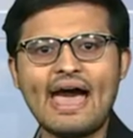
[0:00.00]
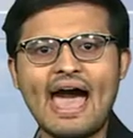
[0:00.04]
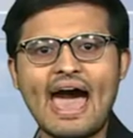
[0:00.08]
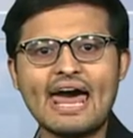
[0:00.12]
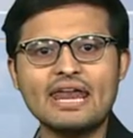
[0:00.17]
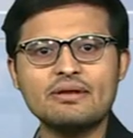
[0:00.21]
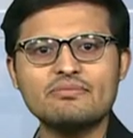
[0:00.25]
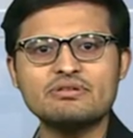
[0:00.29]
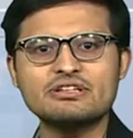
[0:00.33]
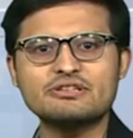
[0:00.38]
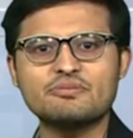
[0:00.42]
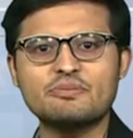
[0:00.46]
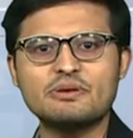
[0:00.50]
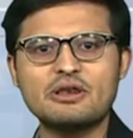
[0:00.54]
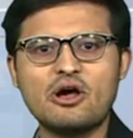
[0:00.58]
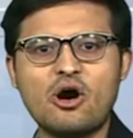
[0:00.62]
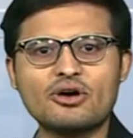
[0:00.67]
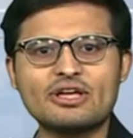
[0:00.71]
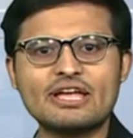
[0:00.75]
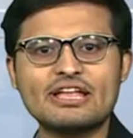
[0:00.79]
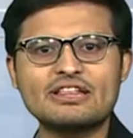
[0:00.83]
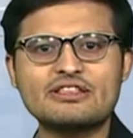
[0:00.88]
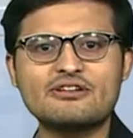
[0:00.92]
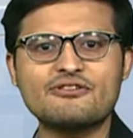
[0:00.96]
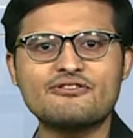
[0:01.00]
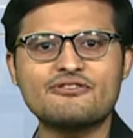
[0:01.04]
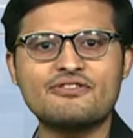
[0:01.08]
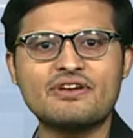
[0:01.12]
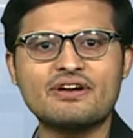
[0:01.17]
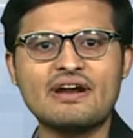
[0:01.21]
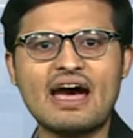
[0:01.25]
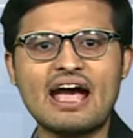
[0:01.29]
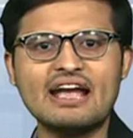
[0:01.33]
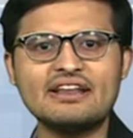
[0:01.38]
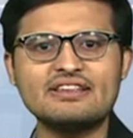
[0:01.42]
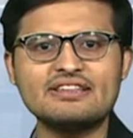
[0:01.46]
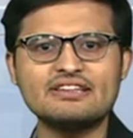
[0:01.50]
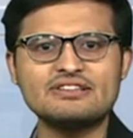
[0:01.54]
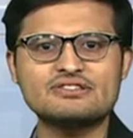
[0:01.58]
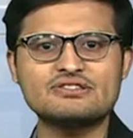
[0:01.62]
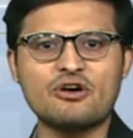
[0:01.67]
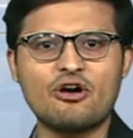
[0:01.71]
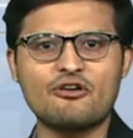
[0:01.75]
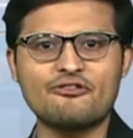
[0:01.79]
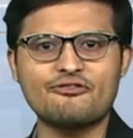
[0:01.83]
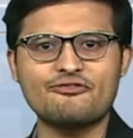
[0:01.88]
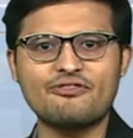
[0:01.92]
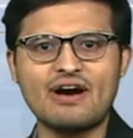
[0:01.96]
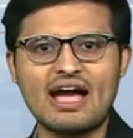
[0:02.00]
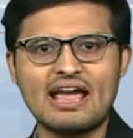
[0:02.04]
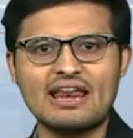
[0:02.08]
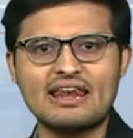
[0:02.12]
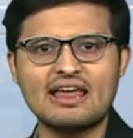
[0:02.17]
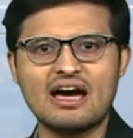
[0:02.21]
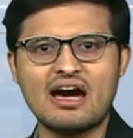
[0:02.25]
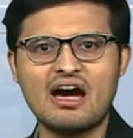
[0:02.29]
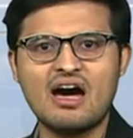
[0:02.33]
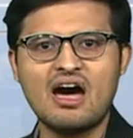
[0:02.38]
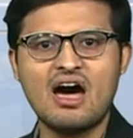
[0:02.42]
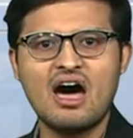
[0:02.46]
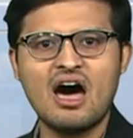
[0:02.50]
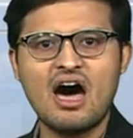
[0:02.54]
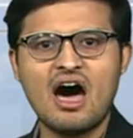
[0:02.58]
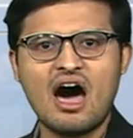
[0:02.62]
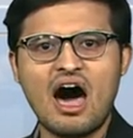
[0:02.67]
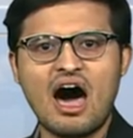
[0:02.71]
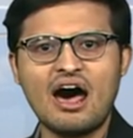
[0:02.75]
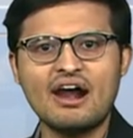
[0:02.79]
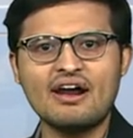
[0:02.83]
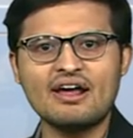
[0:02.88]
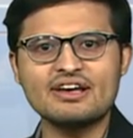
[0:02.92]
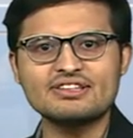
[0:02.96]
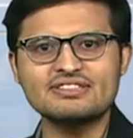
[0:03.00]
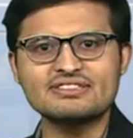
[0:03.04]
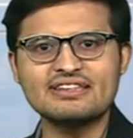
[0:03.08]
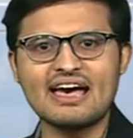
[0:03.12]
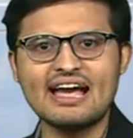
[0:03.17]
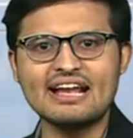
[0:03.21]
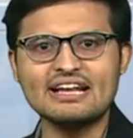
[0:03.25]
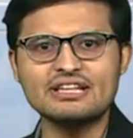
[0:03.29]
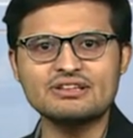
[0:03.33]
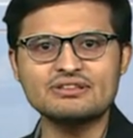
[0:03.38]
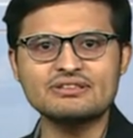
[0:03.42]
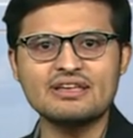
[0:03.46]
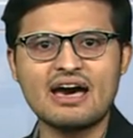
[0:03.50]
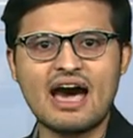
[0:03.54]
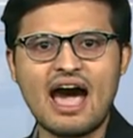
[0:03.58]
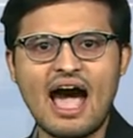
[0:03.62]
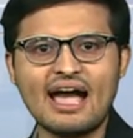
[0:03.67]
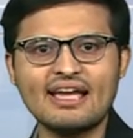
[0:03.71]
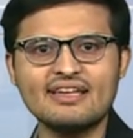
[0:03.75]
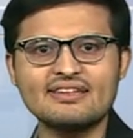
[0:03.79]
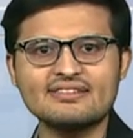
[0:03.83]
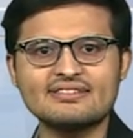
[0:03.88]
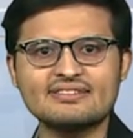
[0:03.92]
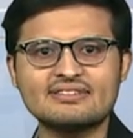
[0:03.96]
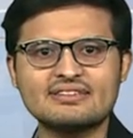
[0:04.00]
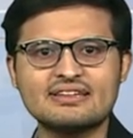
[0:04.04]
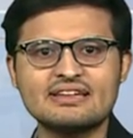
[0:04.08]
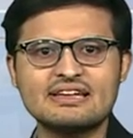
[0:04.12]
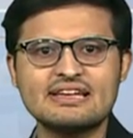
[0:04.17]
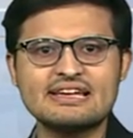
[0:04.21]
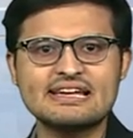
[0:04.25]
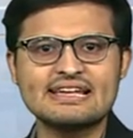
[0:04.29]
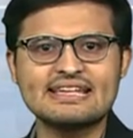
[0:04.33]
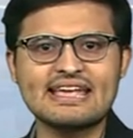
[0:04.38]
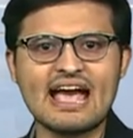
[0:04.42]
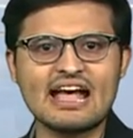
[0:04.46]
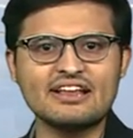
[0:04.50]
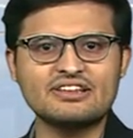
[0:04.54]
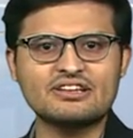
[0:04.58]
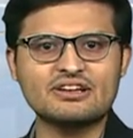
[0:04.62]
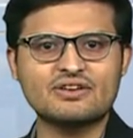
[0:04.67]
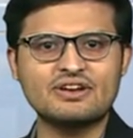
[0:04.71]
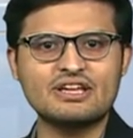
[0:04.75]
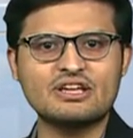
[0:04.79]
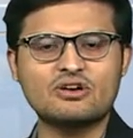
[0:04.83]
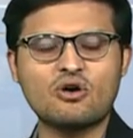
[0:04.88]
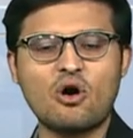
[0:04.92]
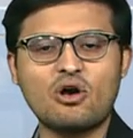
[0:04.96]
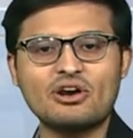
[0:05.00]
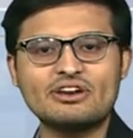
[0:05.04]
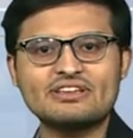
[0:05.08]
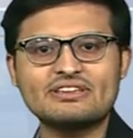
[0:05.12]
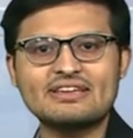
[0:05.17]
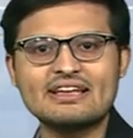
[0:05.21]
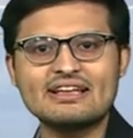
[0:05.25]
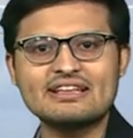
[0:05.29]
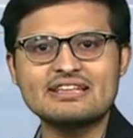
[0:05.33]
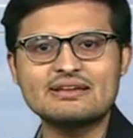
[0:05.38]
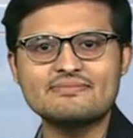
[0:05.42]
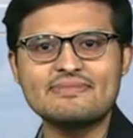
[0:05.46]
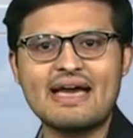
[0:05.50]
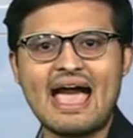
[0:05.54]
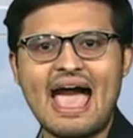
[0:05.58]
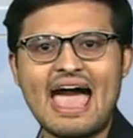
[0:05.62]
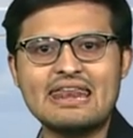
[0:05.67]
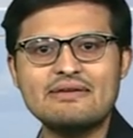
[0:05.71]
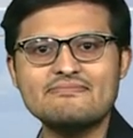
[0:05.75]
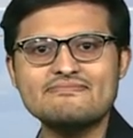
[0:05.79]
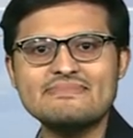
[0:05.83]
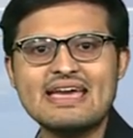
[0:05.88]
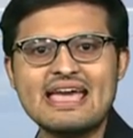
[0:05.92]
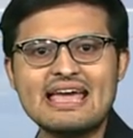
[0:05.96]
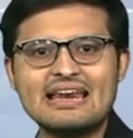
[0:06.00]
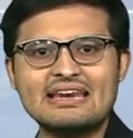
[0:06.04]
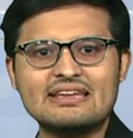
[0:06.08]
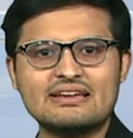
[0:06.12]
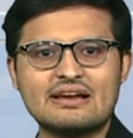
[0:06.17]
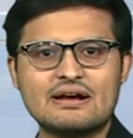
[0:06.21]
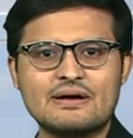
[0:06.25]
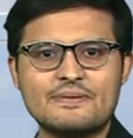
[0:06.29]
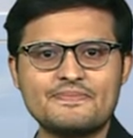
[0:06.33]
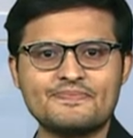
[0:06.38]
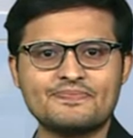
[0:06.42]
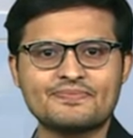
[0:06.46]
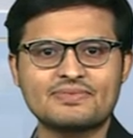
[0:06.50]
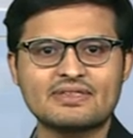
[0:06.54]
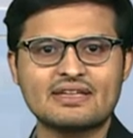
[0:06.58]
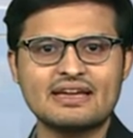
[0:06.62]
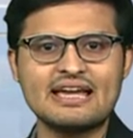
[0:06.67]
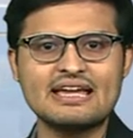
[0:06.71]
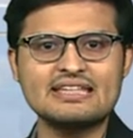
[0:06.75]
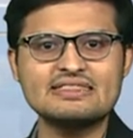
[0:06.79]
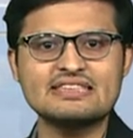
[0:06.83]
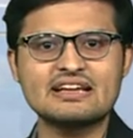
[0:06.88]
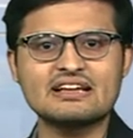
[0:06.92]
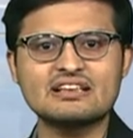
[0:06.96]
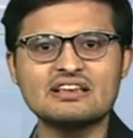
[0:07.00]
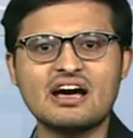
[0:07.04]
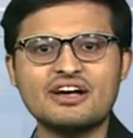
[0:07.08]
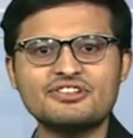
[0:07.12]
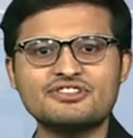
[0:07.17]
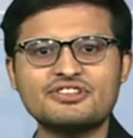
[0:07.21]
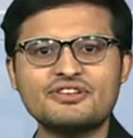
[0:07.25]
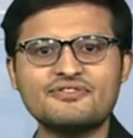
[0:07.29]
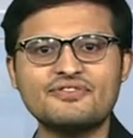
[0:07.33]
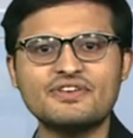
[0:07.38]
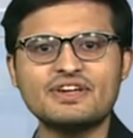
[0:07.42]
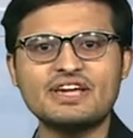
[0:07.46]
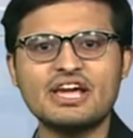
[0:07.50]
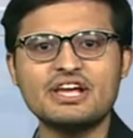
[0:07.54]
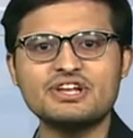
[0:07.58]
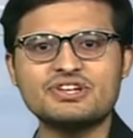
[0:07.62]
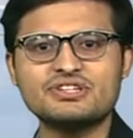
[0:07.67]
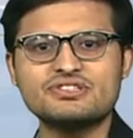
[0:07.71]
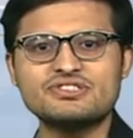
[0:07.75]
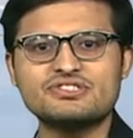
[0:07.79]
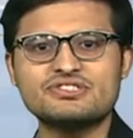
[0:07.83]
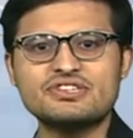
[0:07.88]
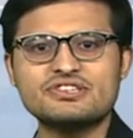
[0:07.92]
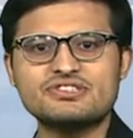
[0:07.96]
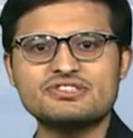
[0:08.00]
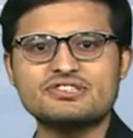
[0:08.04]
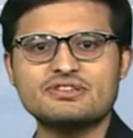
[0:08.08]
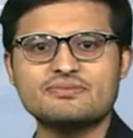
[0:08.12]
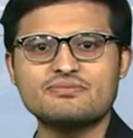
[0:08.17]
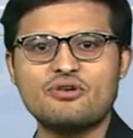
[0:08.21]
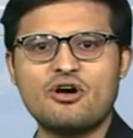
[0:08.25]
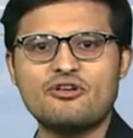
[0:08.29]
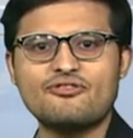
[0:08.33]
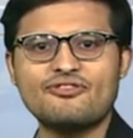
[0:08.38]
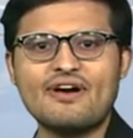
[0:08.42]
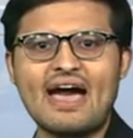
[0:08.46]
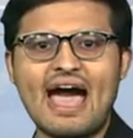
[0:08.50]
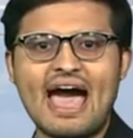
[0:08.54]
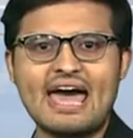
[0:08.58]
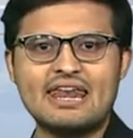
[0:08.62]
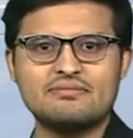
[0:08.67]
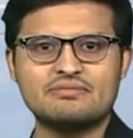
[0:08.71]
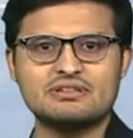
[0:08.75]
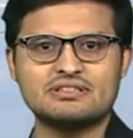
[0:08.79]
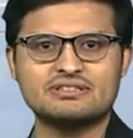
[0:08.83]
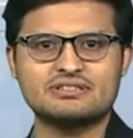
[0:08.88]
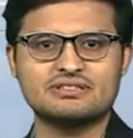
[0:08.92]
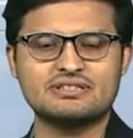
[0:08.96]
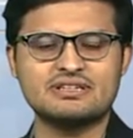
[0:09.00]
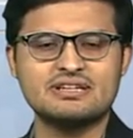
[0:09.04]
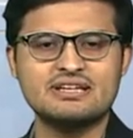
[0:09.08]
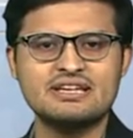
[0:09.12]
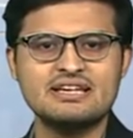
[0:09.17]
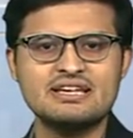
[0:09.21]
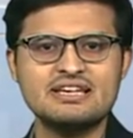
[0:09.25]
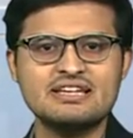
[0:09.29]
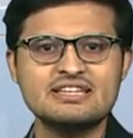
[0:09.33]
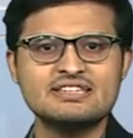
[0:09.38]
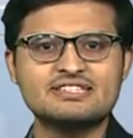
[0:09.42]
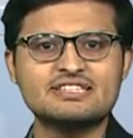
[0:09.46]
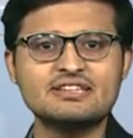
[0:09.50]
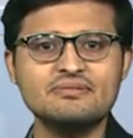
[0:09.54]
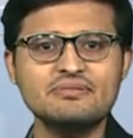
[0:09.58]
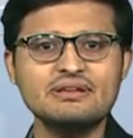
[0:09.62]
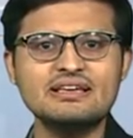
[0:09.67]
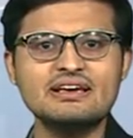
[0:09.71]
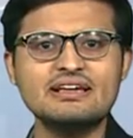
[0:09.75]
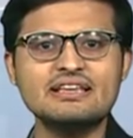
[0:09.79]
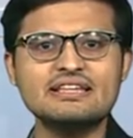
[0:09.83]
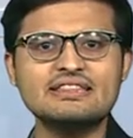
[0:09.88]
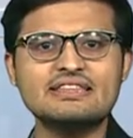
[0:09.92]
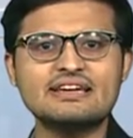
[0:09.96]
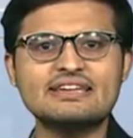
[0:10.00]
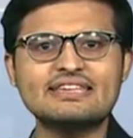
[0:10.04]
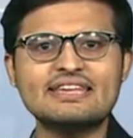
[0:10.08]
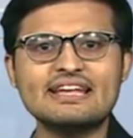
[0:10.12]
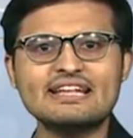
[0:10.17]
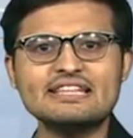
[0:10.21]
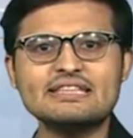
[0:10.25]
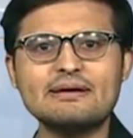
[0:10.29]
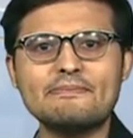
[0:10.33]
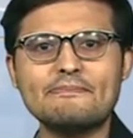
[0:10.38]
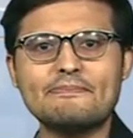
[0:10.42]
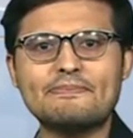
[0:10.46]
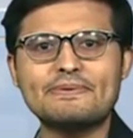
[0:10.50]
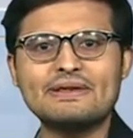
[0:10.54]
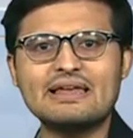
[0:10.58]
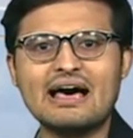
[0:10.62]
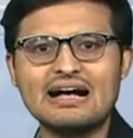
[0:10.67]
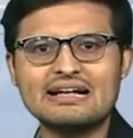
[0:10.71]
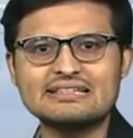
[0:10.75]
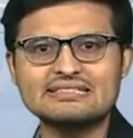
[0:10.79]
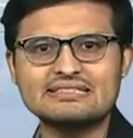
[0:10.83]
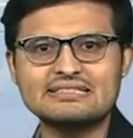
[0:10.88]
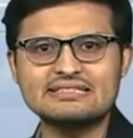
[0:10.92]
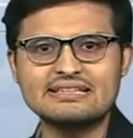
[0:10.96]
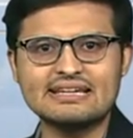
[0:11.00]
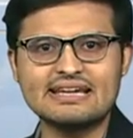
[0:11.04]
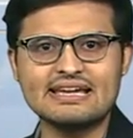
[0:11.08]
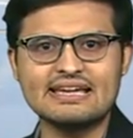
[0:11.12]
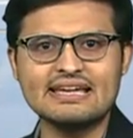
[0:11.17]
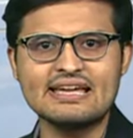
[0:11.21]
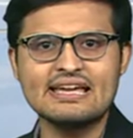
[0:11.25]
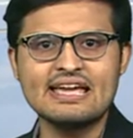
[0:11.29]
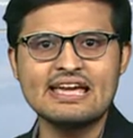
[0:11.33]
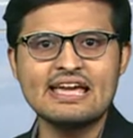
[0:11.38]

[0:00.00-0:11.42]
animals belonging to varieties of phyla are assigned to the highest category called kingdom Animalia in the classification system of animals. Similarly, the kingdom Plantae,